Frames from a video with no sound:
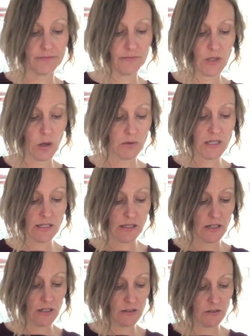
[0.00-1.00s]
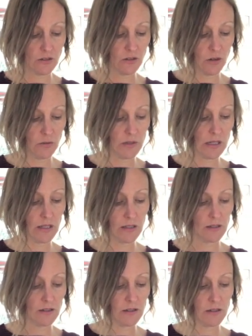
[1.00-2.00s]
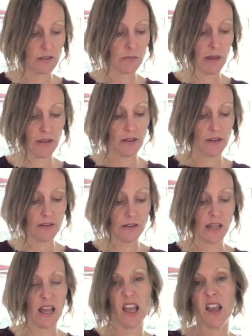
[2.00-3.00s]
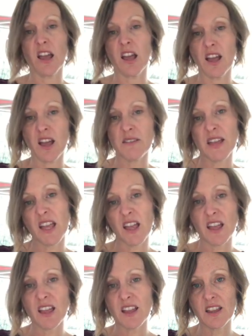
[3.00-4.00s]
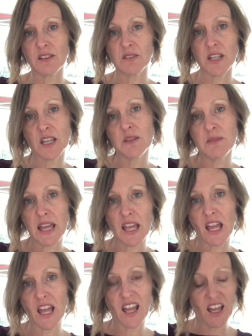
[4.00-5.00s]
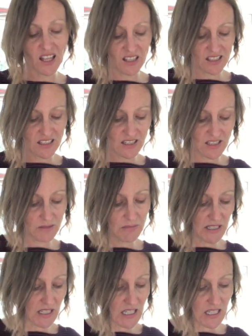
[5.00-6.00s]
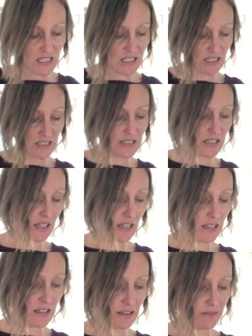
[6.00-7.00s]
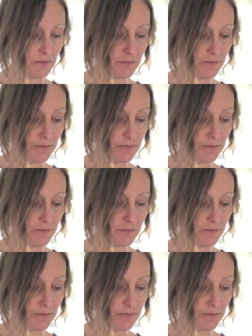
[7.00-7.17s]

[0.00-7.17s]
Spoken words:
Nobody's here, so nobody can smell it and say, oh my God, what are you making? It smells disgusting.